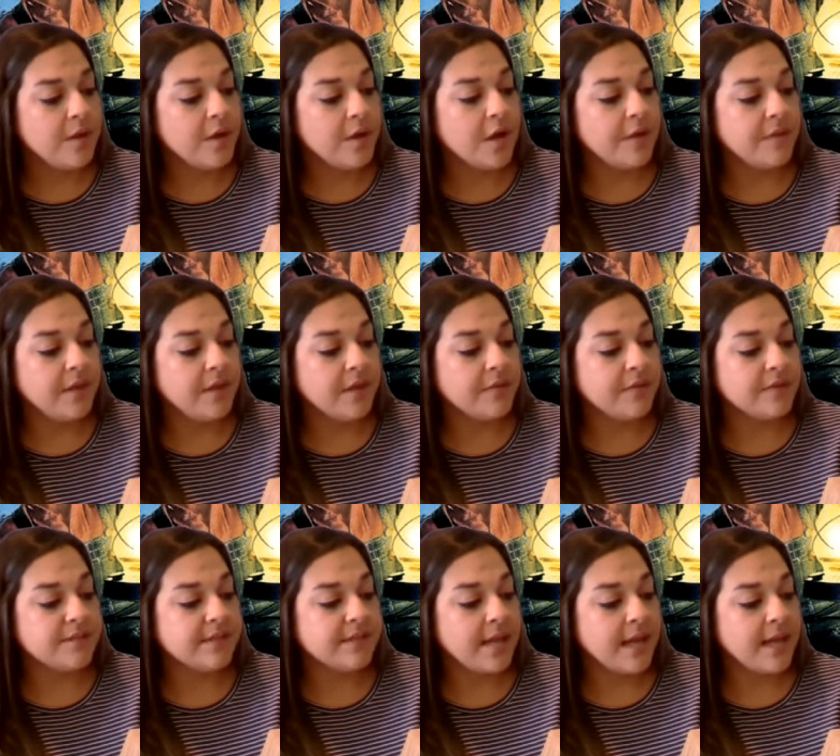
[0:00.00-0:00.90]
On the other
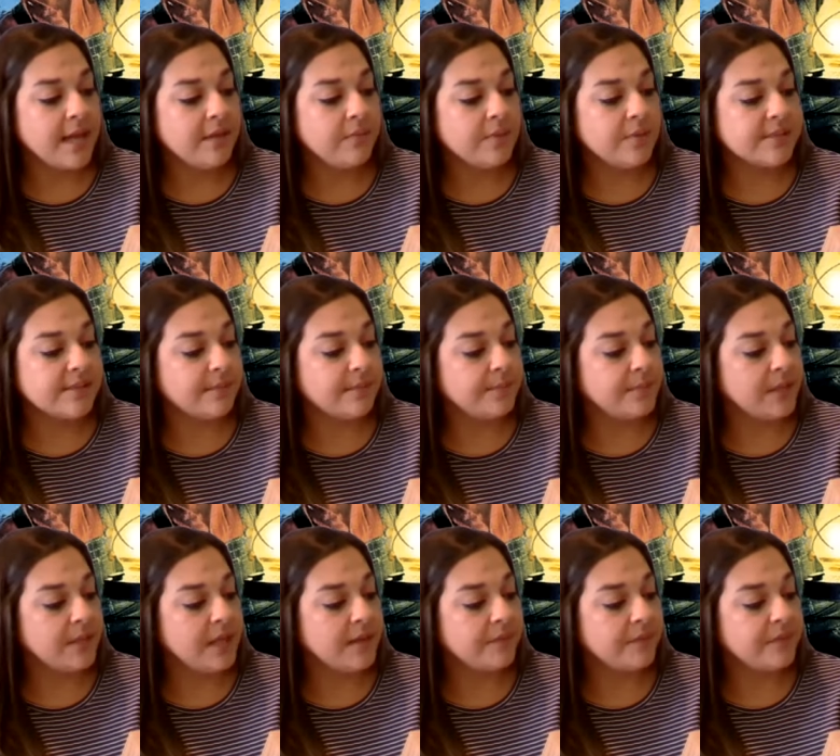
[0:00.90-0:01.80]
side was a
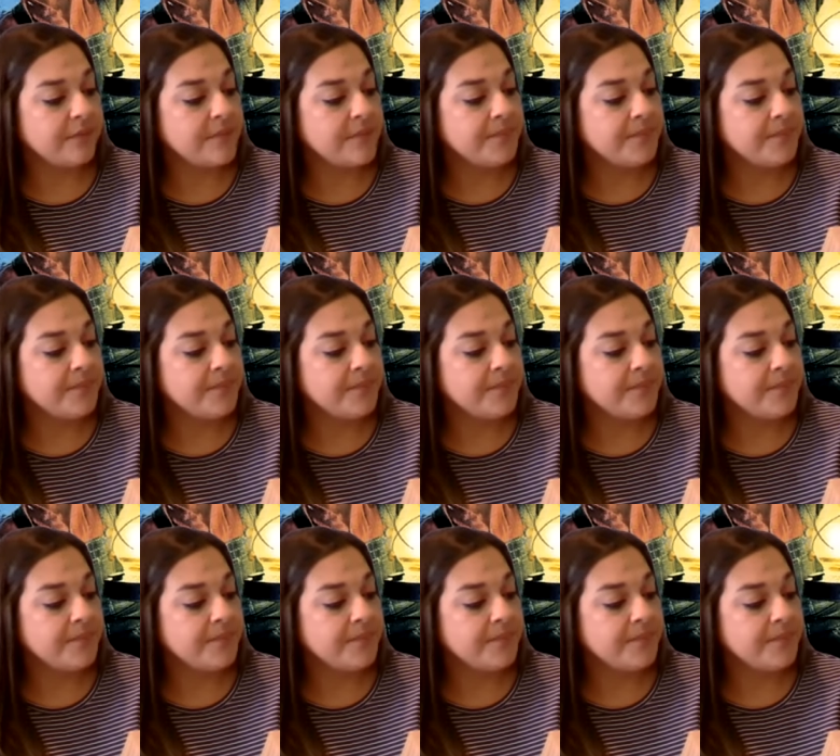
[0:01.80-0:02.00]
bluff.